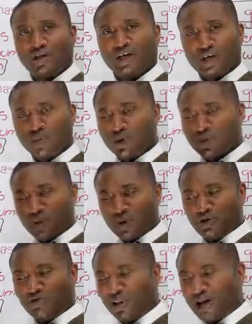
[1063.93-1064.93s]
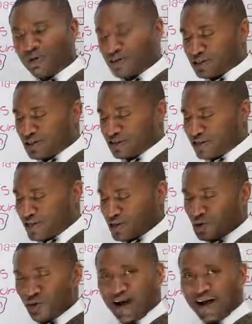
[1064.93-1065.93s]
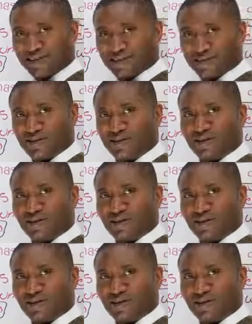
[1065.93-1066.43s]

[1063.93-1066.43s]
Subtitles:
You know where you put your flowers and it's like a cracks?